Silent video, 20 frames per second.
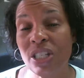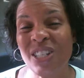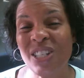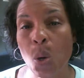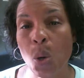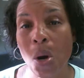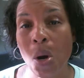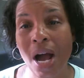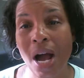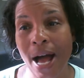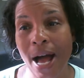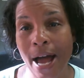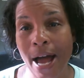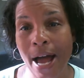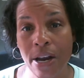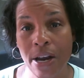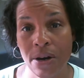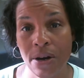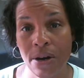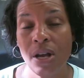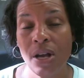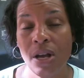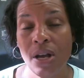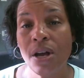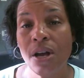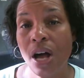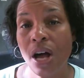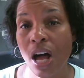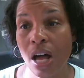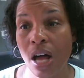or higher
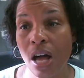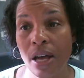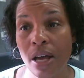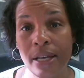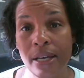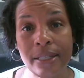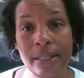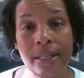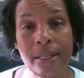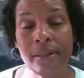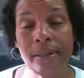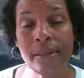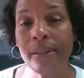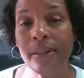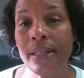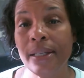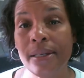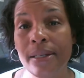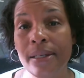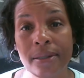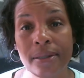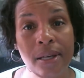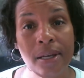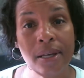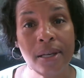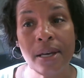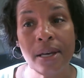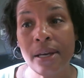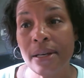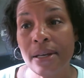on at least
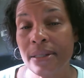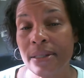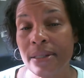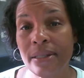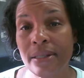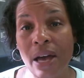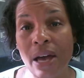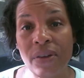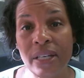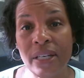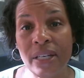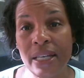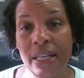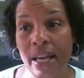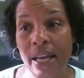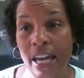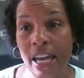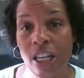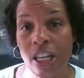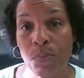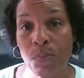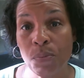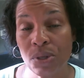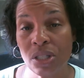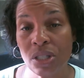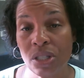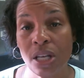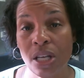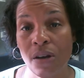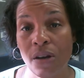70 to
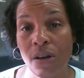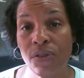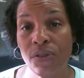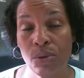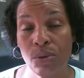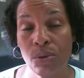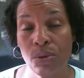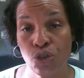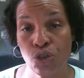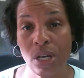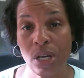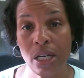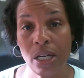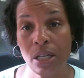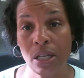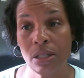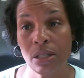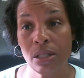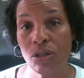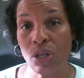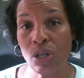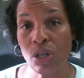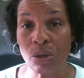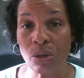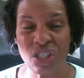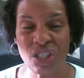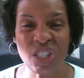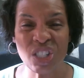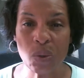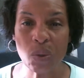80% of those trainings. Don't
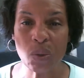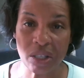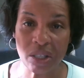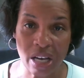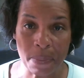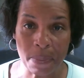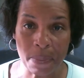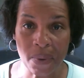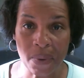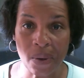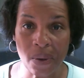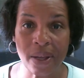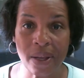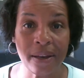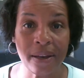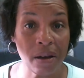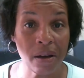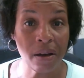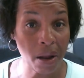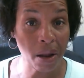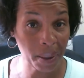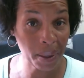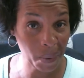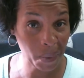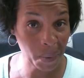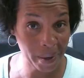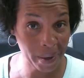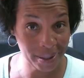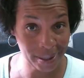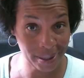just do a couple and call it
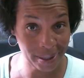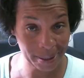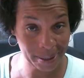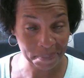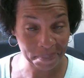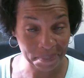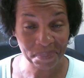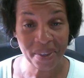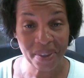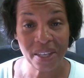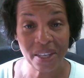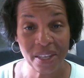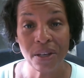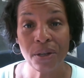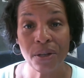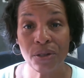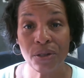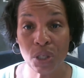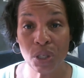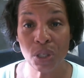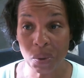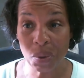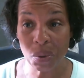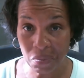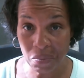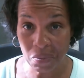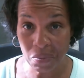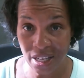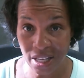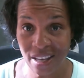quits. Do as
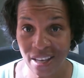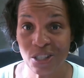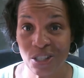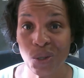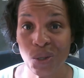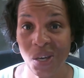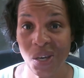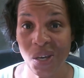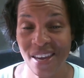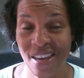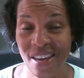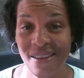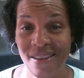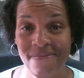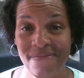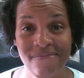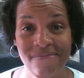many as you can.